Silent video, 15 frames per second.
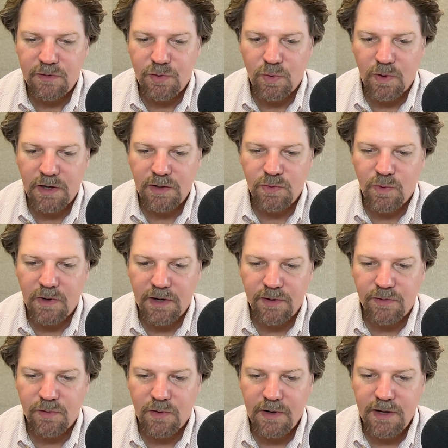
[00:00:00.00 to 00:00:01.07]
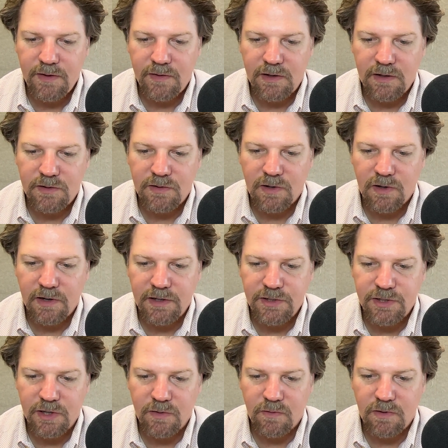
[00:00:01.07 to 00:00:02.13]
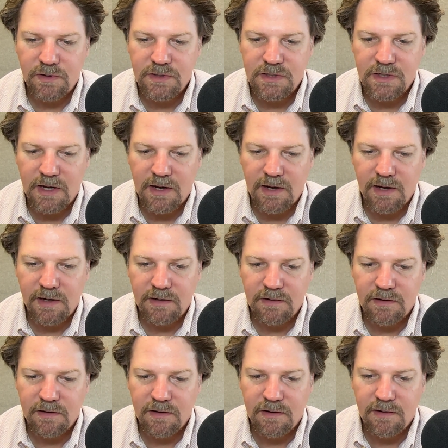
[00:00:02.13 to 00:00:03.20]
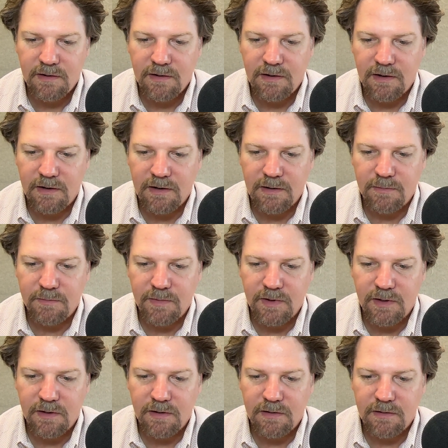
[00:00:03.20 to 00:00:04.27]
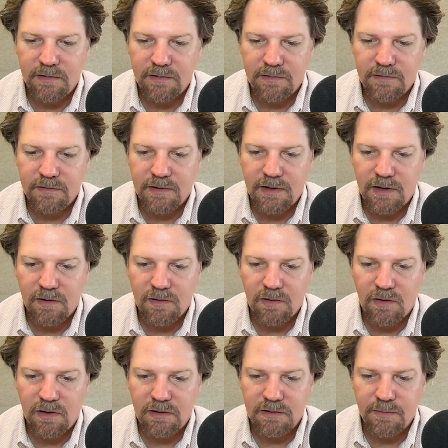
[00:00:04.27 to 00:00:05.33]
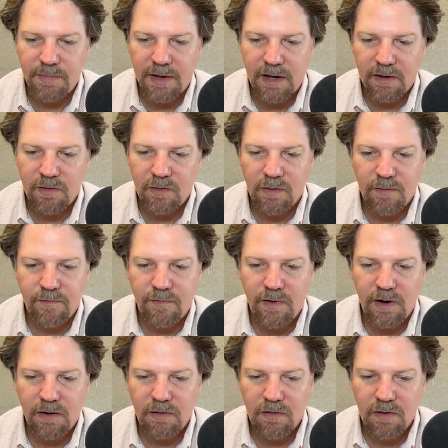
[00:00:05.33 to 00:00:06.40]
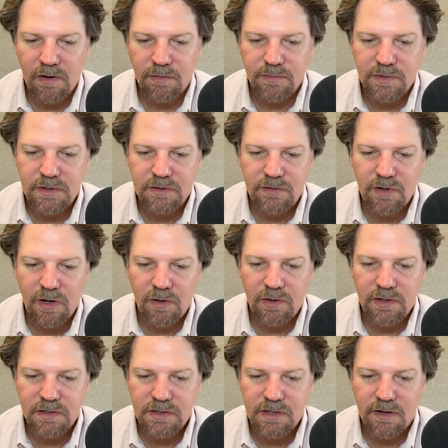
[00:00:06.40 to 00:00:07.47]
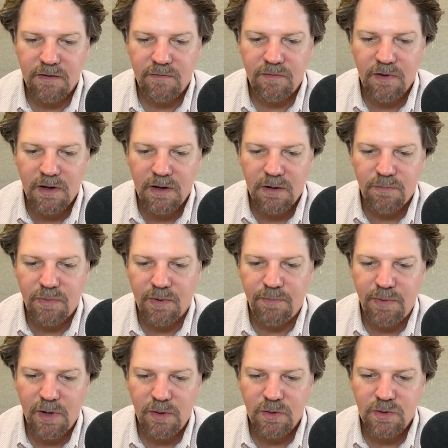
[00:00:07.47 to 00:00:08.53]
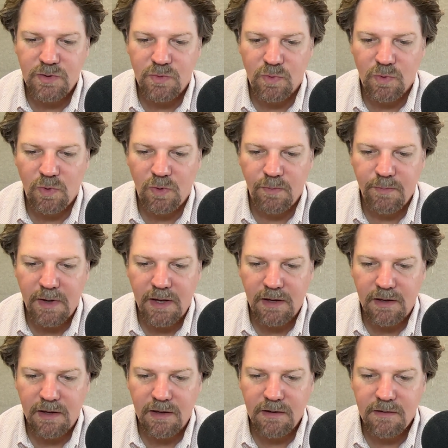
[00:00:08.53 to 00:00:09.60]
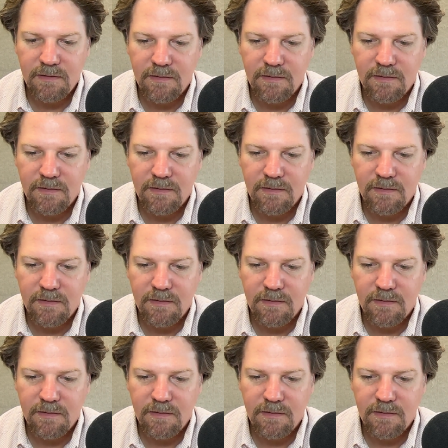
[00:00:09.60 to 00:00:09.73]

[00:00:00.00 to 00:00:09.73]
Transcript: 2023, the Attorney General signed the Alcohol, Tobacco, and Firearms Notice of Proposed Rulemaking,